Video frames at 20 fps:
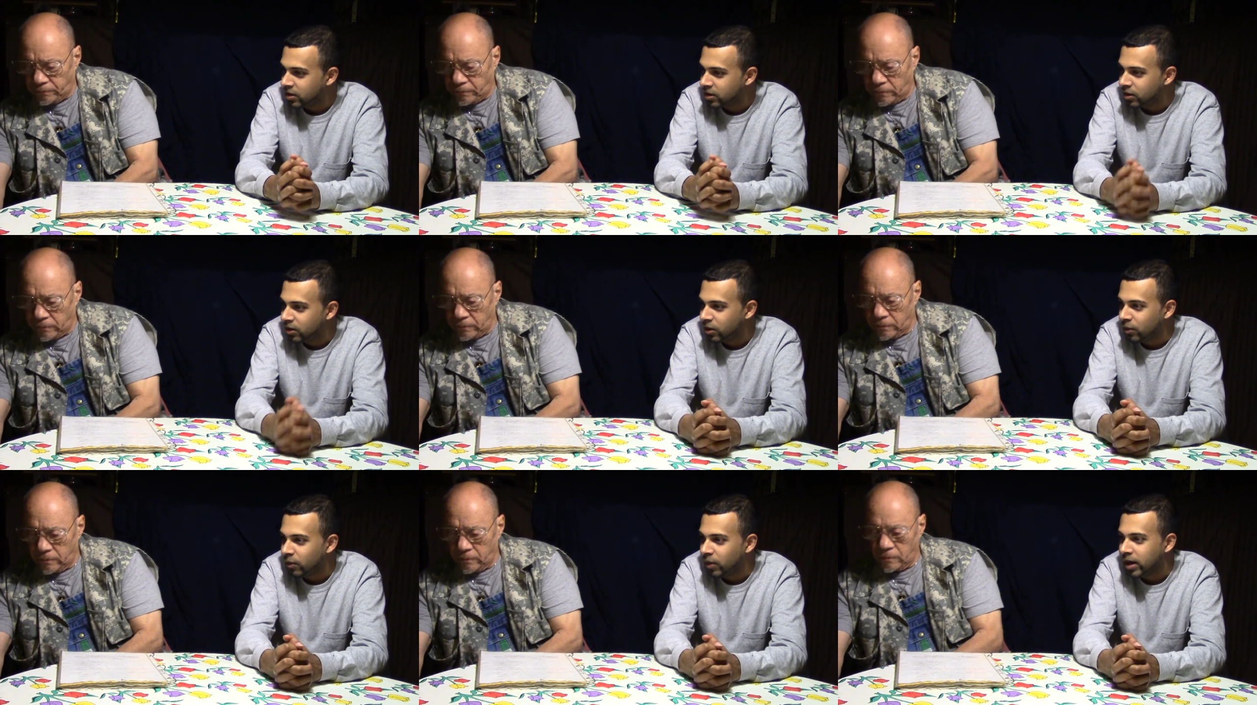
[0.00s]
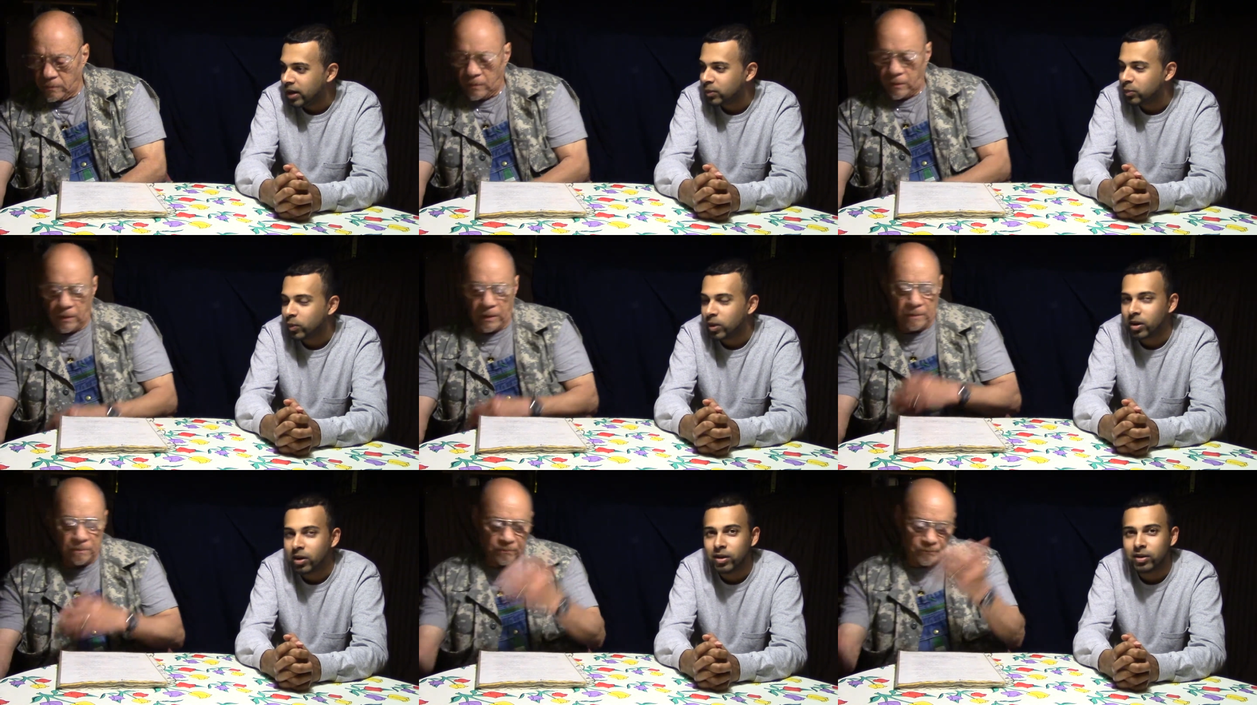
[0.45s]
Speaker 1: All right.
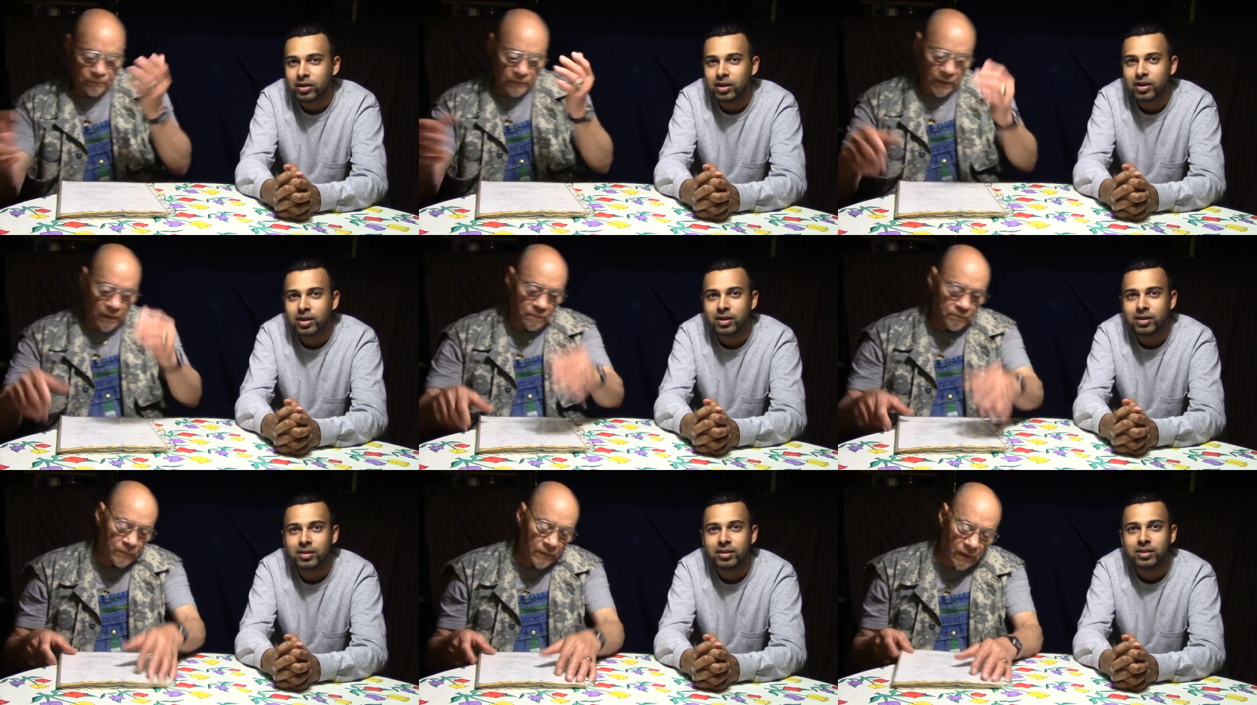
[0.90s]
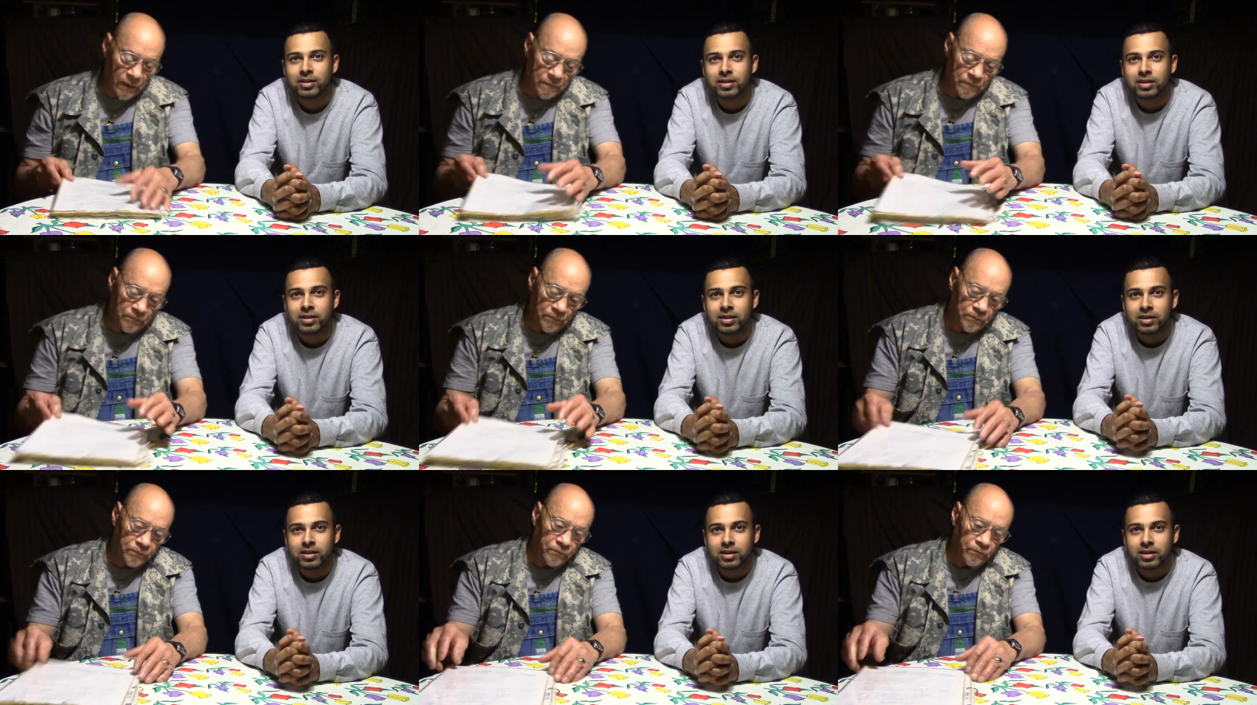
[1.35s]
Well. Yeah. Uh, yeah
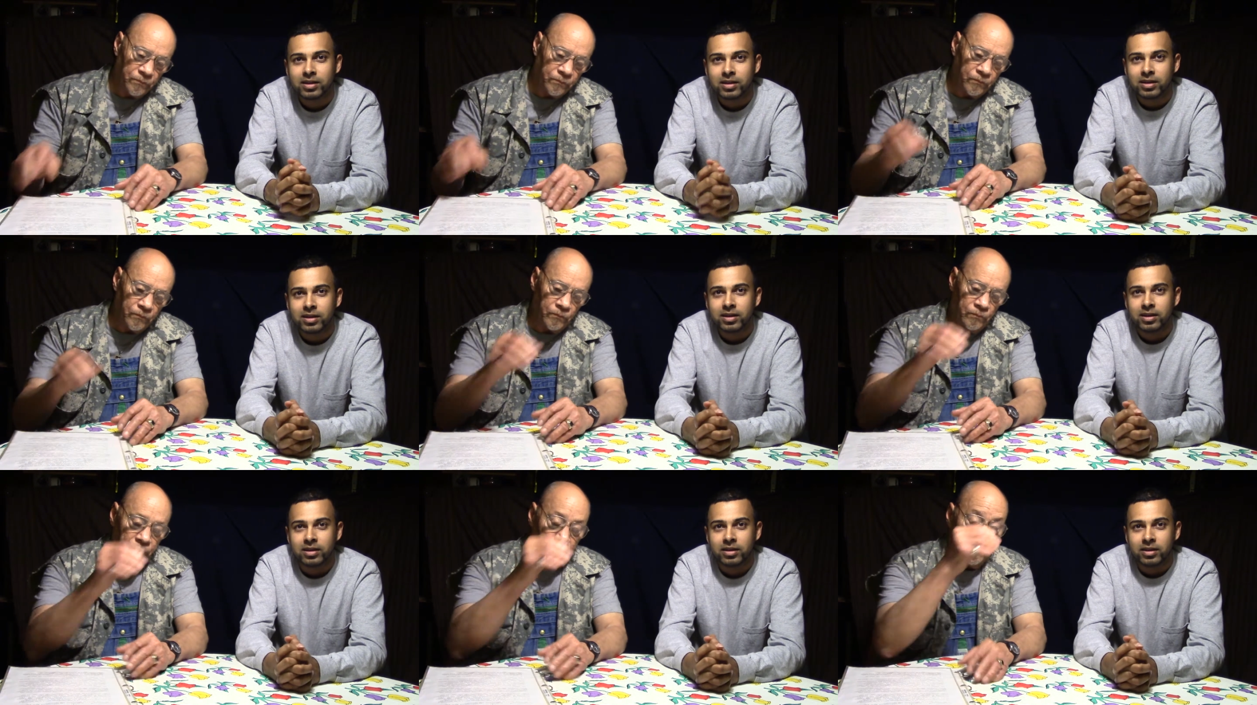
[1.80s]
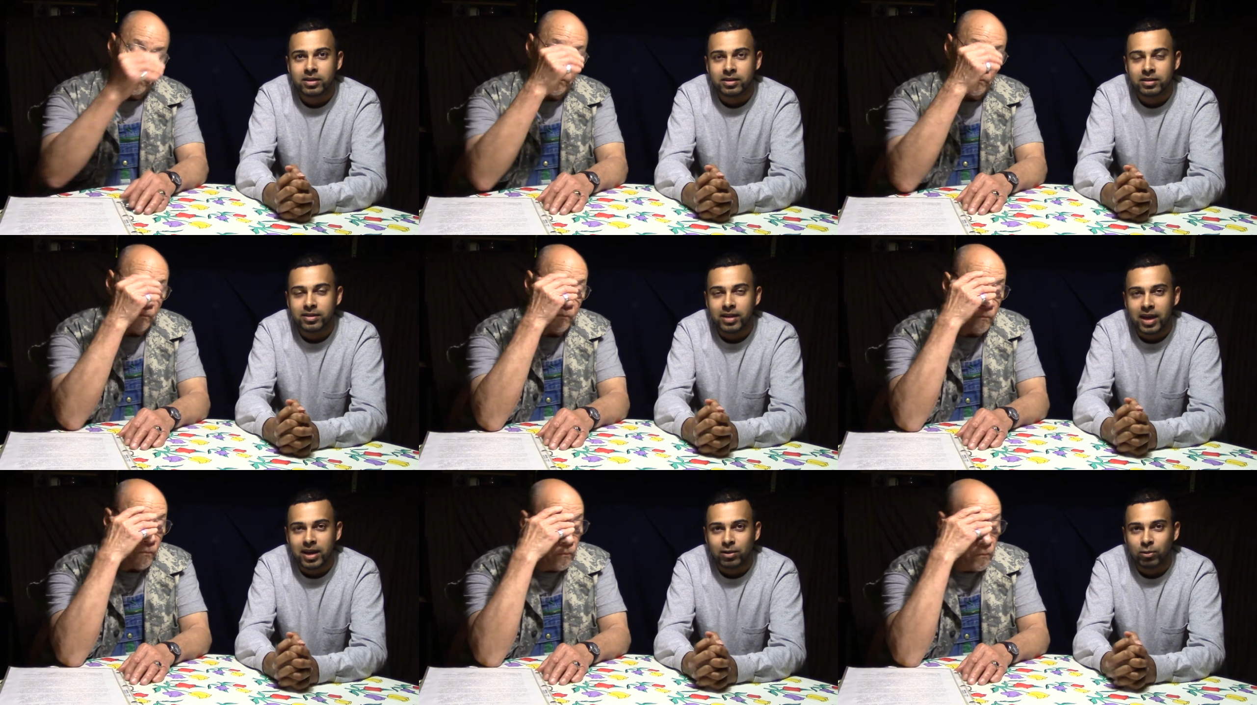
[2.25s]

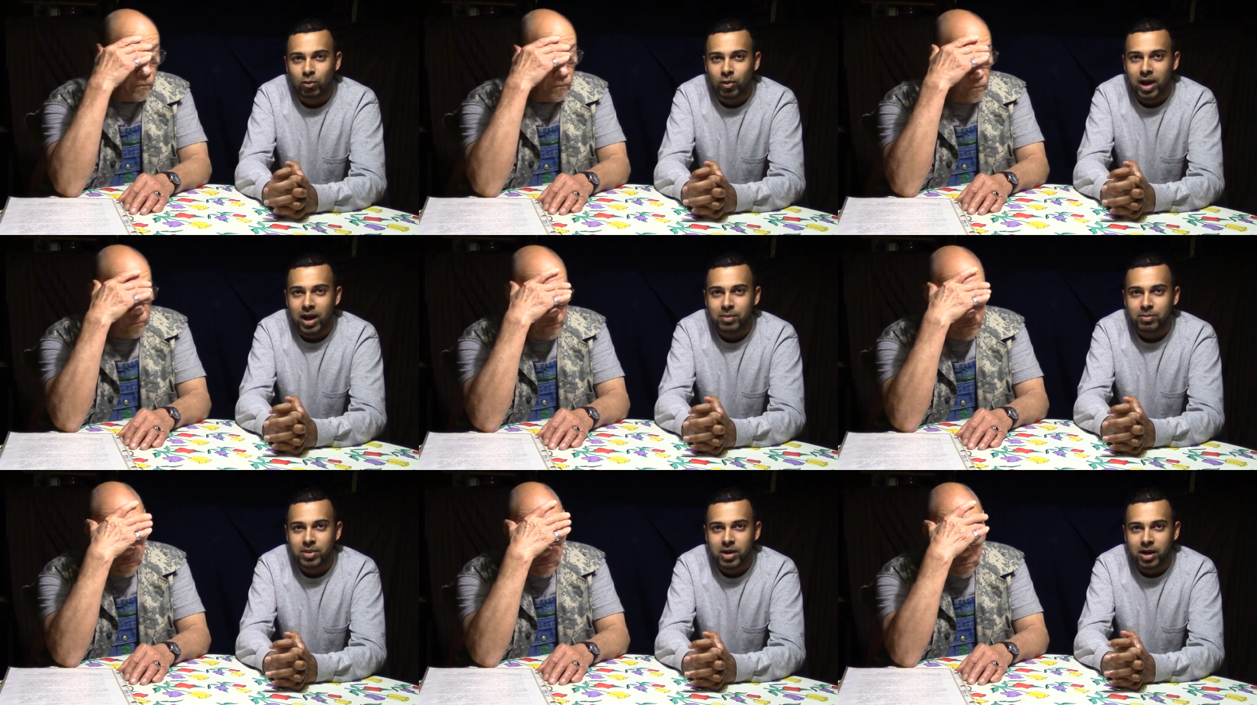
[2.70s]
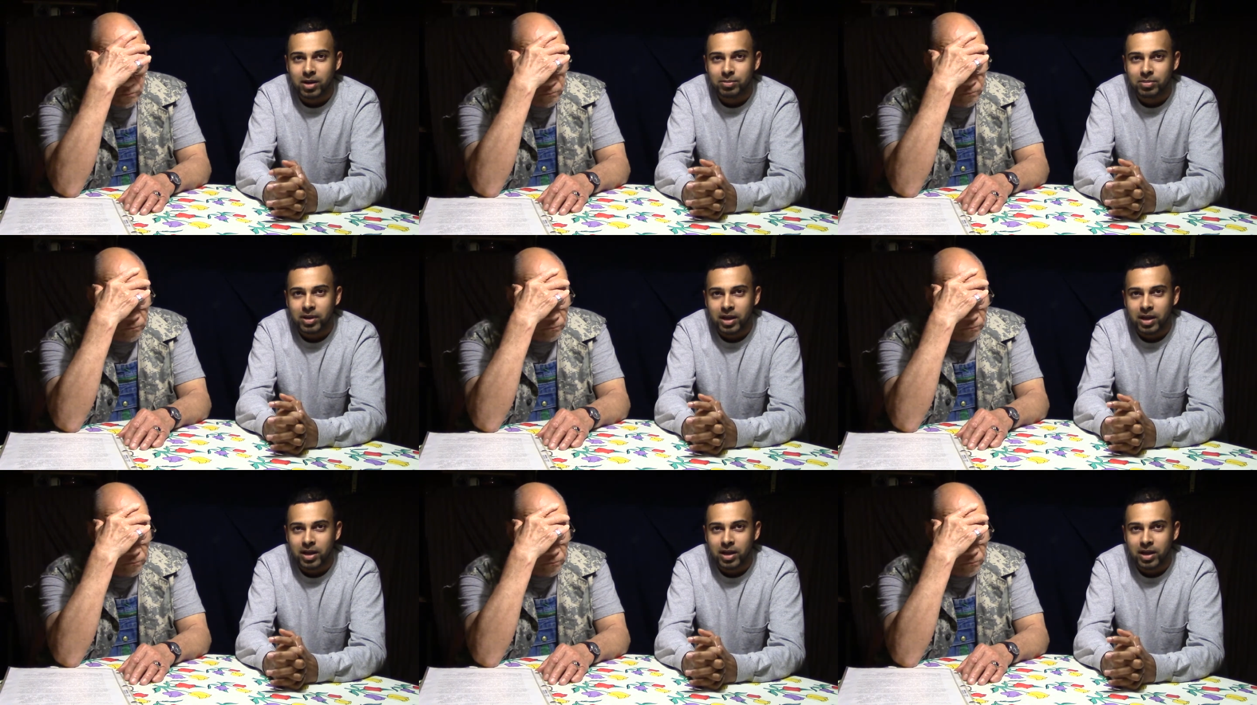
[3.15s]
that'll wrap up